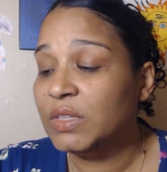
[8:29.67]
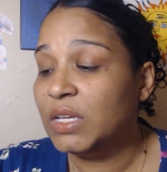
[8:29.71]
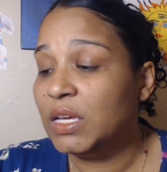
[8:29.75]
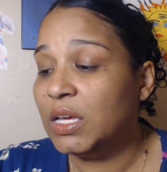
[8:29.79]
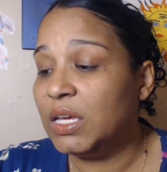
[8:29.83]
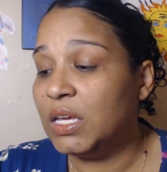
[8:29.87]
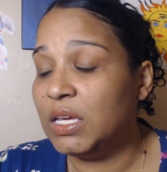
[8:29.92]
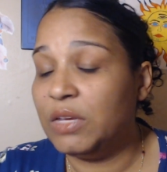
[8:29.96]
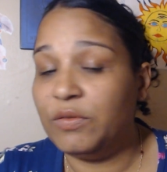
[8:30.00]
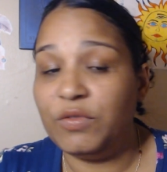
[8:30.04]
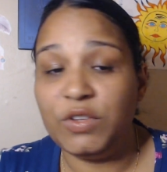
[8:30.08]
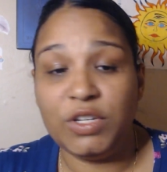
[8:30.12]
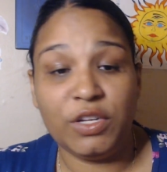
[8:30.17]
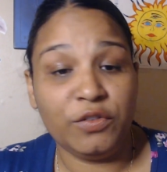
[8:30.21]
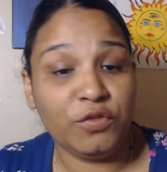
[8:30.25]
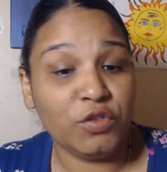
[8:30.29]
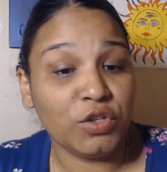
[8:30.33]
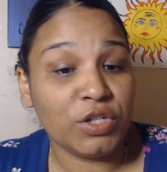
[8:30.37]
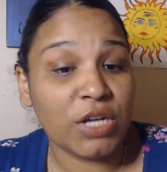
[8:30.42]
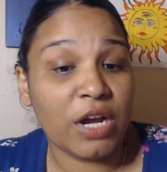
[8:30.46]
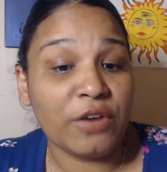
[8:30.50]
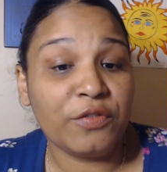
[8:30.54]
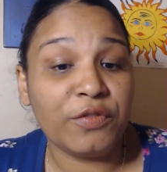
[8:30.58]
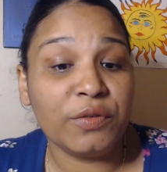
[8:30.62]
even if
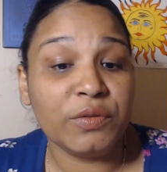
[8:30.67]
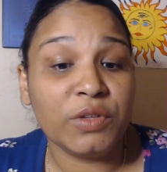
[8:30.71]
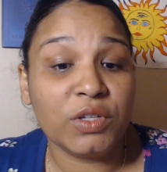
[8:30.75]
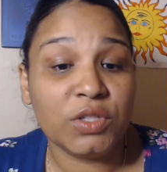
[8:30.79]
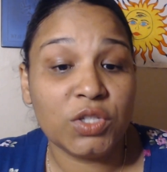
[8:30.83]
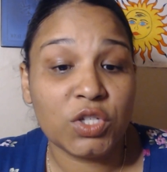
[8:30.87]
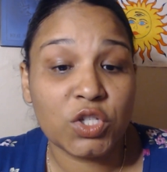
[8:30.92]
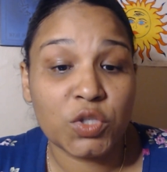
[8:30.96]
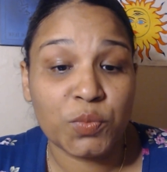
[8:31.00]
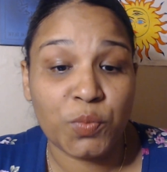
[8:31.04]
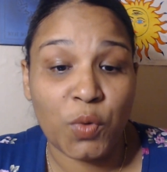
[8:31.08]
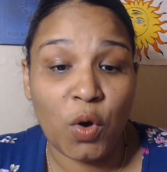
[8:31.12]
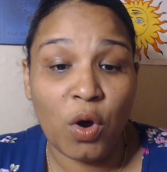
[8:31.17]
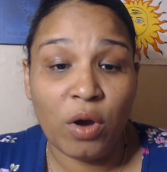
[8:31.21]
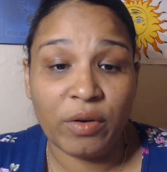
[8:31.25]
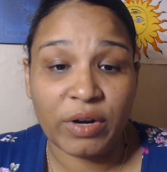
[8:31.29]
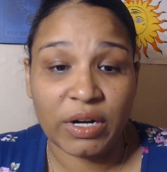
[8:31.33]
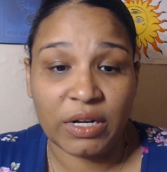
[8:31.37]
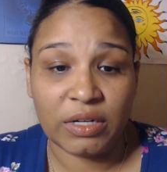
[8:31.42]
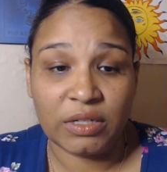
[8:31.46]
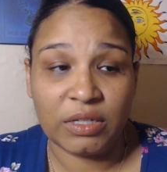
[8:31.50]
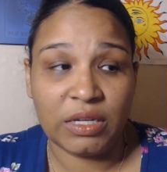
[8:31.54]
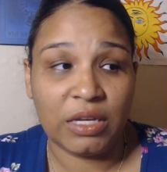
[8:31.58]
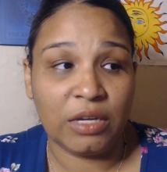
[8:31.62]
you're not from the
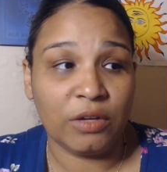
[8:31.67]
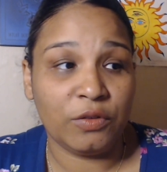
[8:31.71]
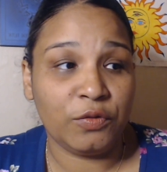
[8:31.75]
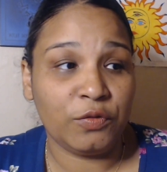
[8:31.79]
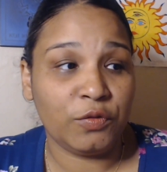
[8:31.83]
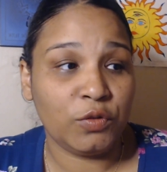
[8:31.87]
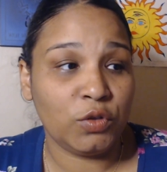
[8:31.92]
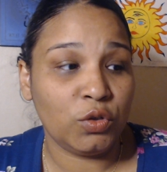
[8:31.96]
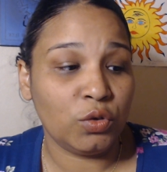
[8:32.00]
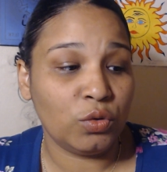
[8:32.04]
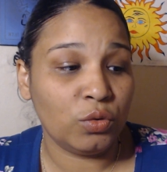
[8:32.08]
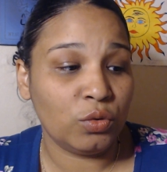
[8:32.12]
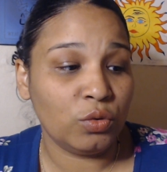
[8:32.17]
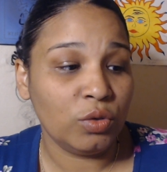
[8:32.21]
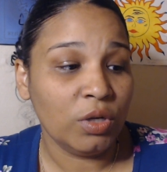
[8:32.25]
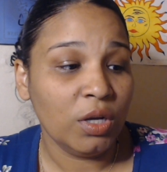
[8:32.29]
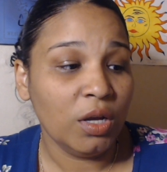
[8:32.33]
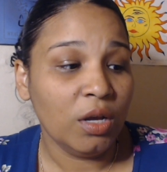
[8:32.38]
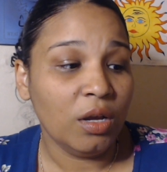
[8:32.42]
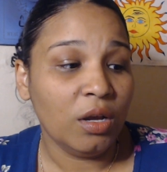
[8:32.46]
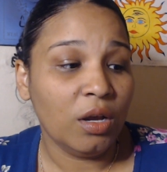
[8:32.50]
diaspora if you